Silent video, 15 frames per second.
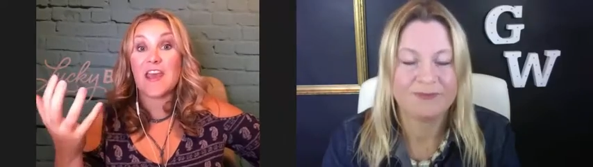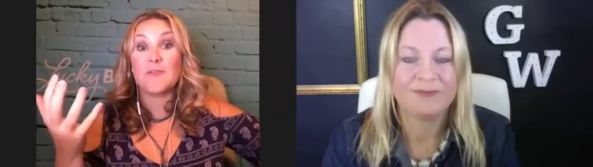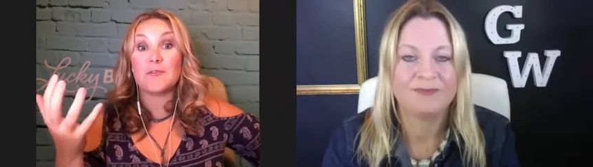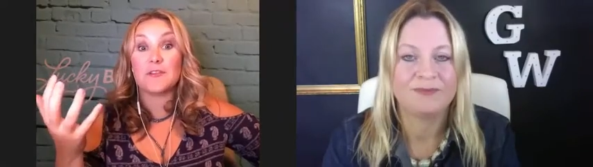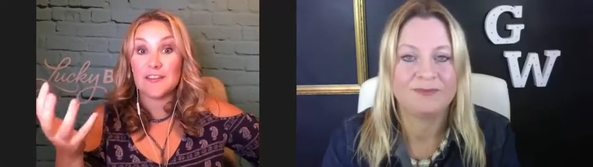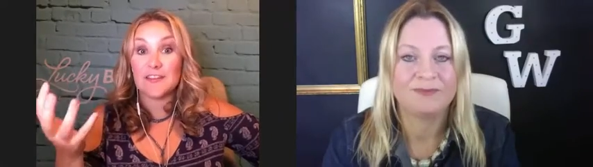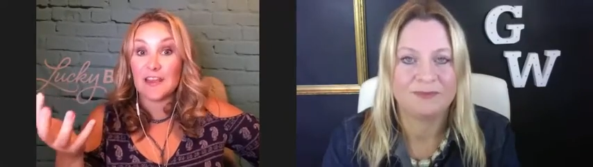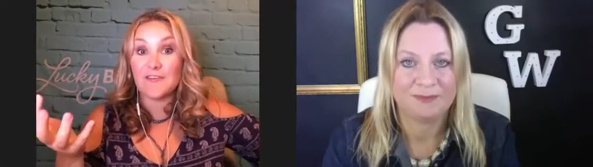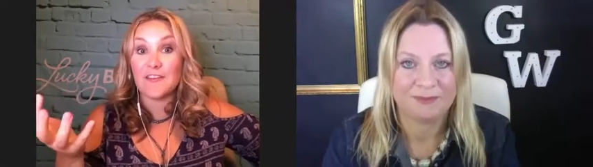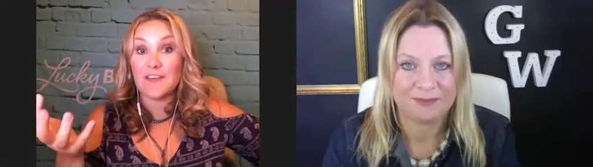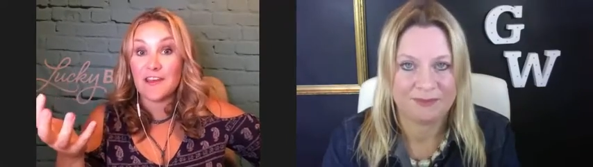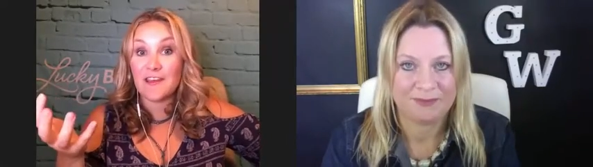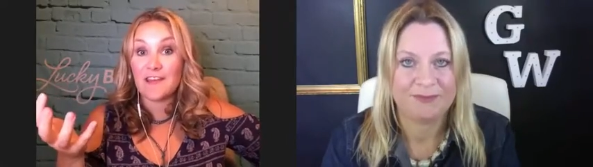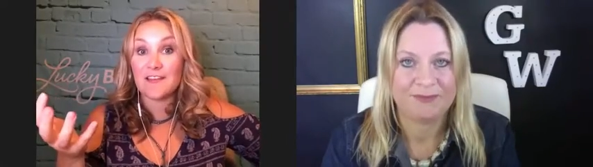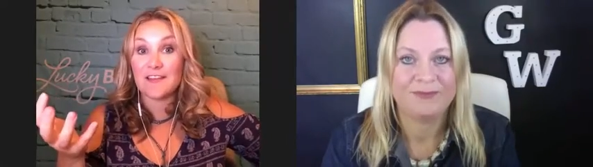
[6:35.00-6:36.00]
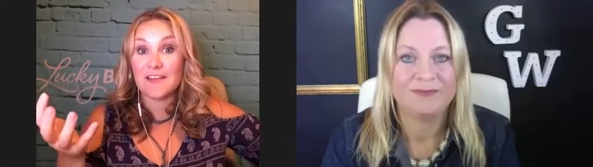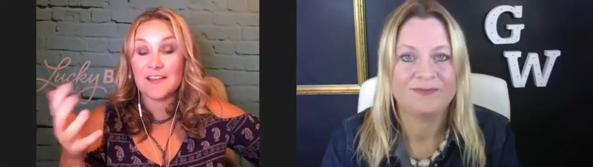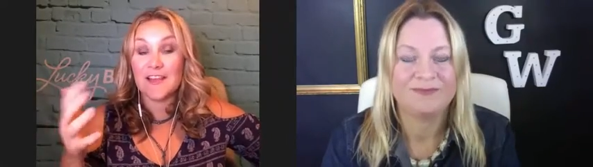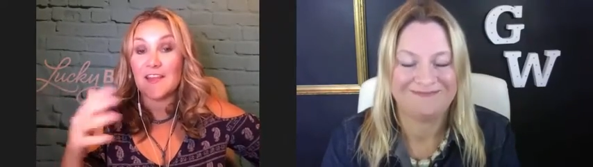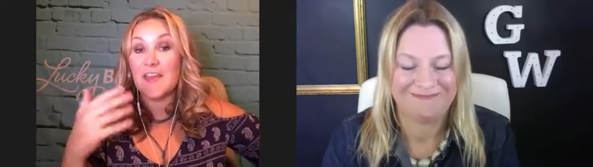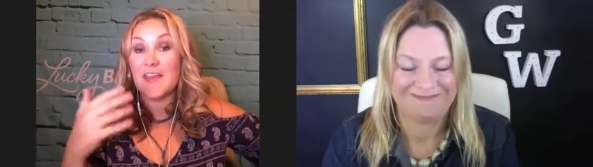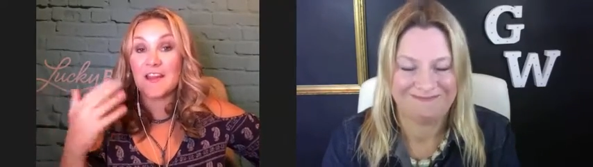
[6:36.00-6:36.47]
Speaker 1: receiving it. It's,
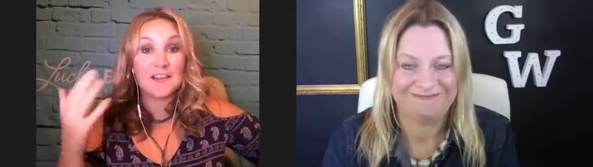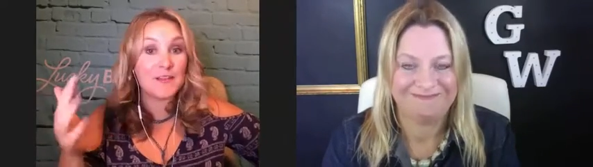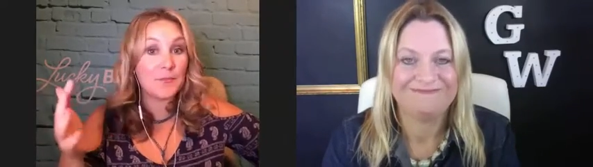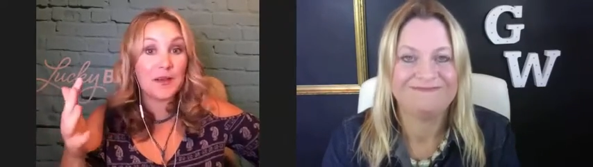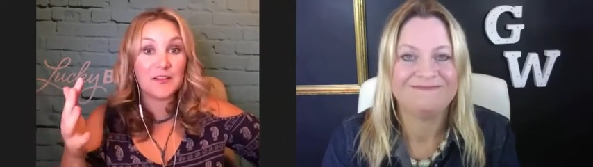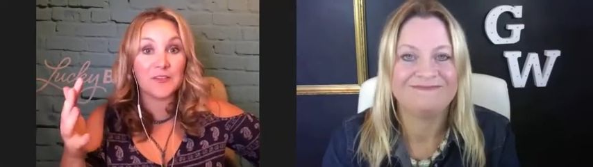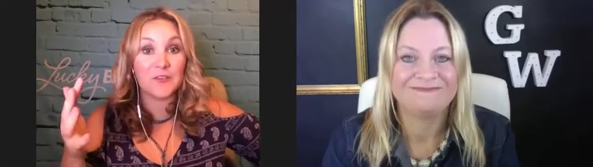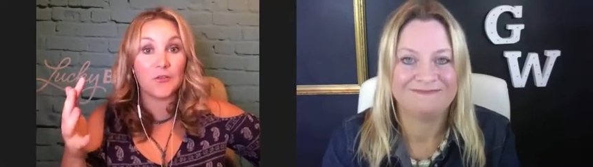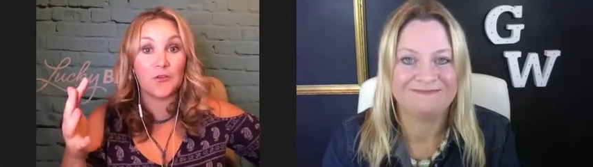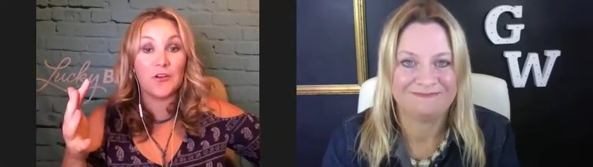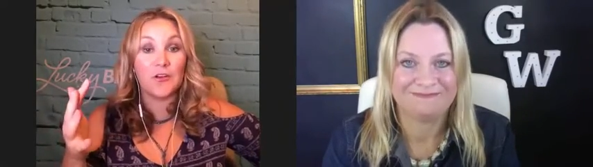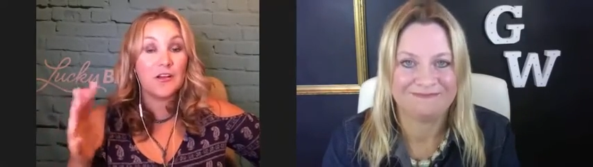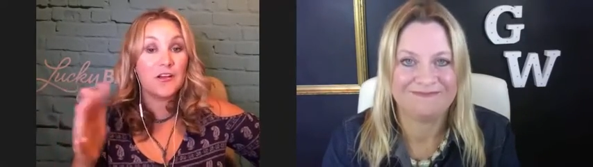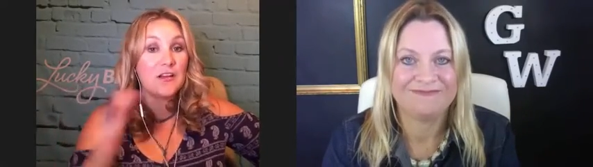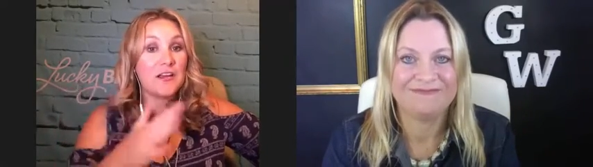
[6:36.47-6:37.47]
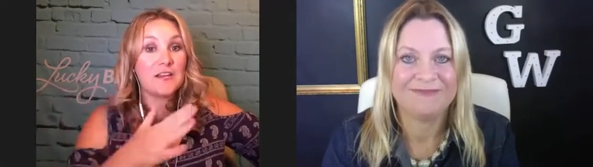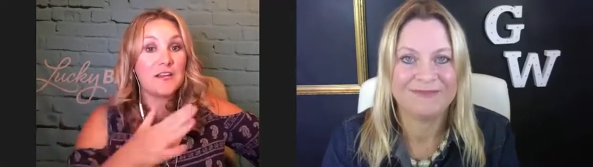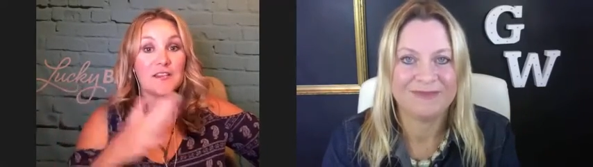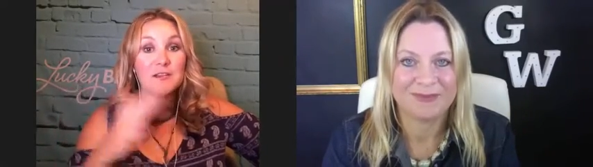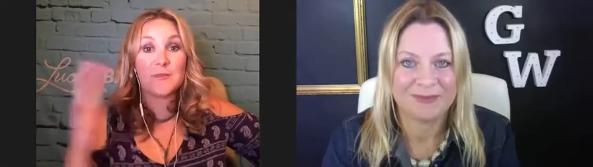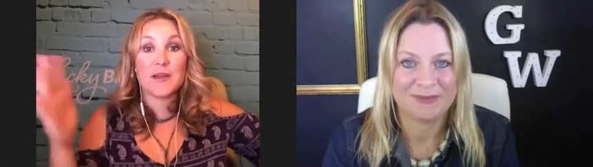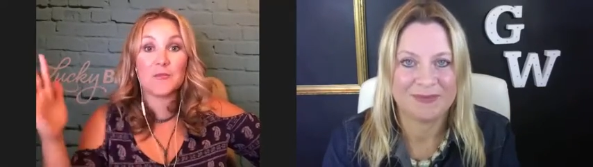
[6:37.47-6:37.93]
and that is a muscle. And it
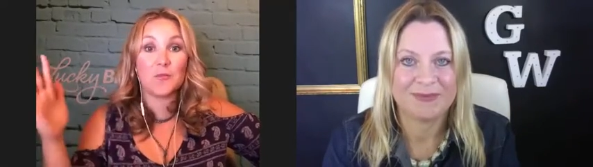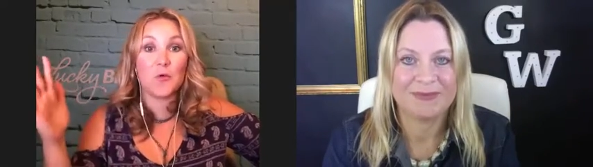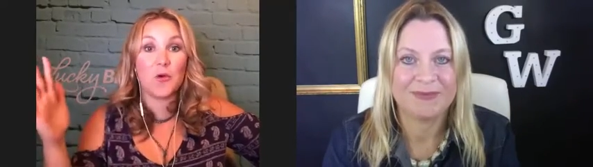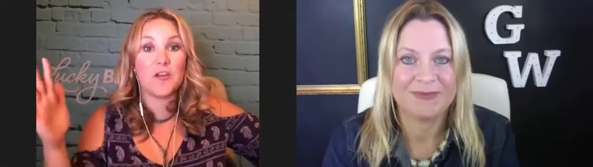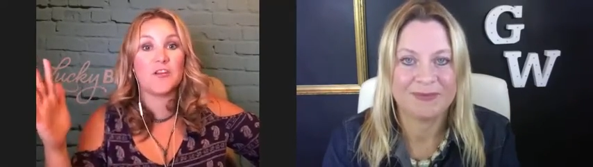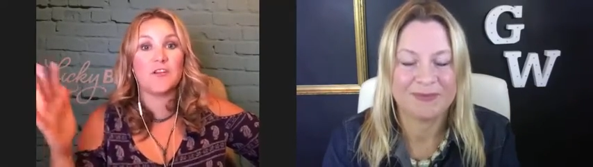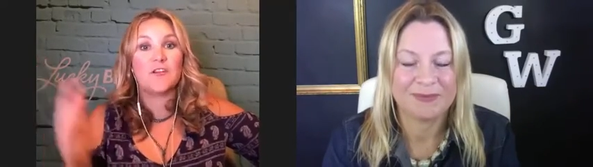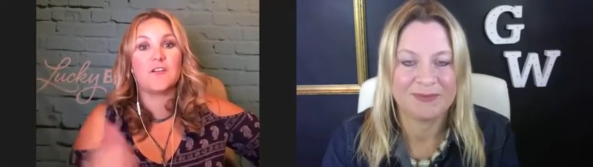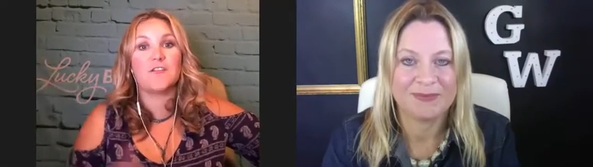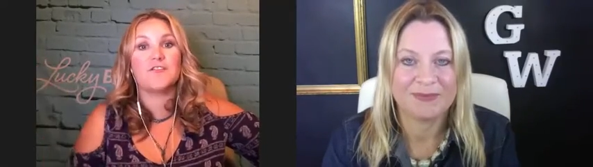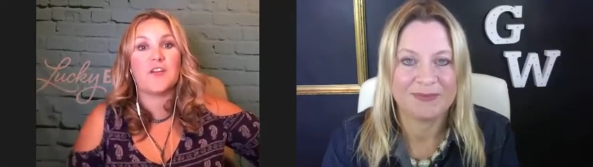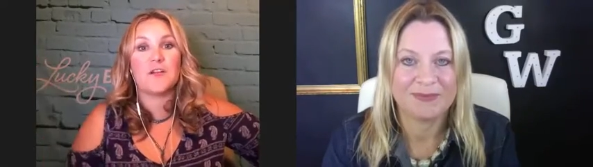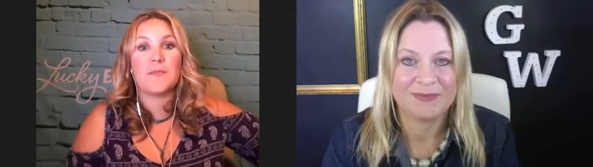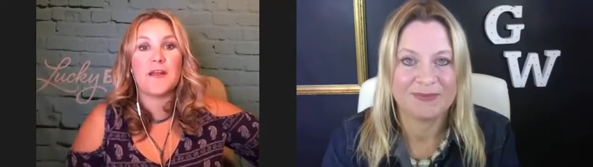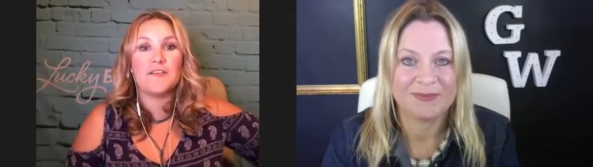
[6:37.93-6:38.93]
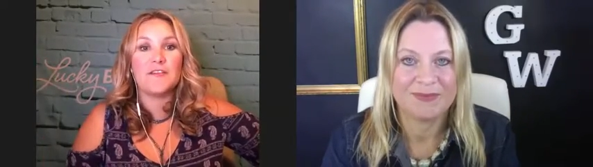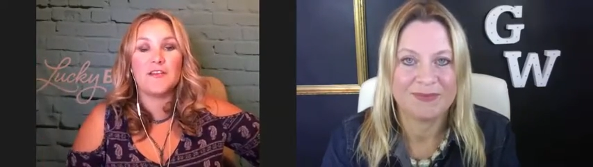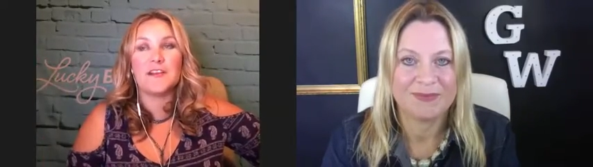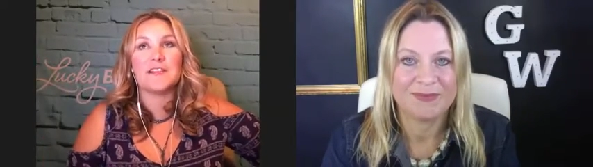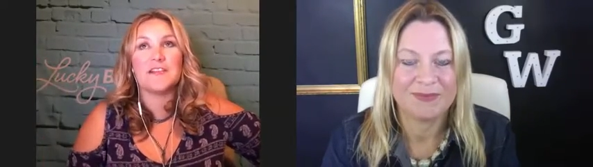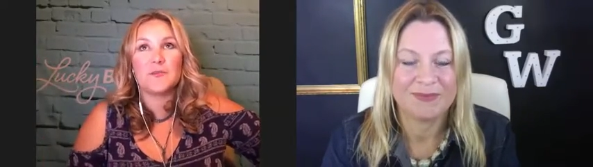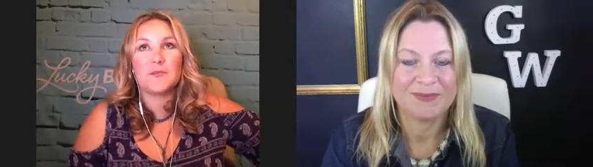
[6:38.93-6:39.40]
doesn't matter what you're trying to
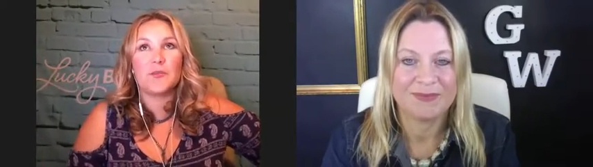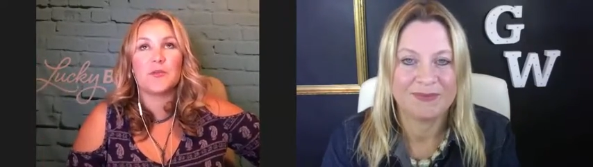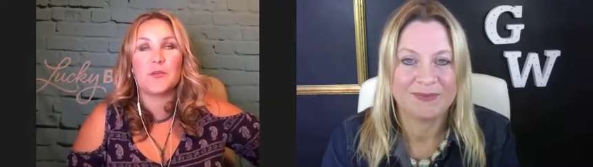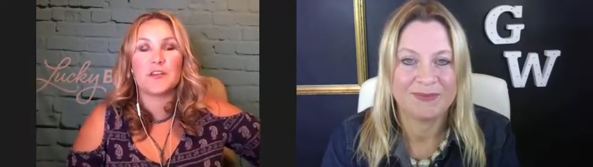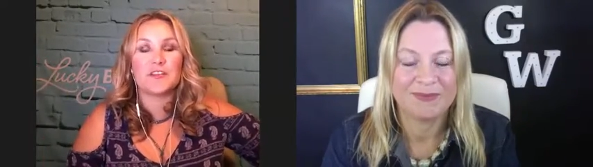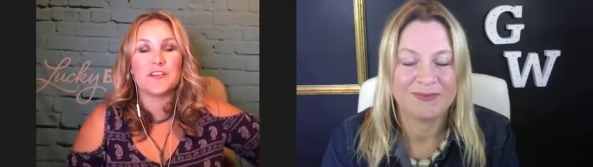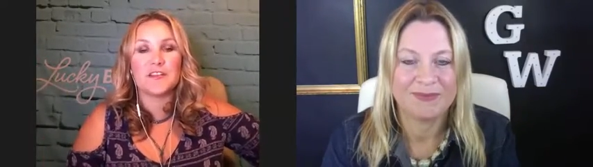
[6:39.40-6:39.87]
manifest, it's pretty much the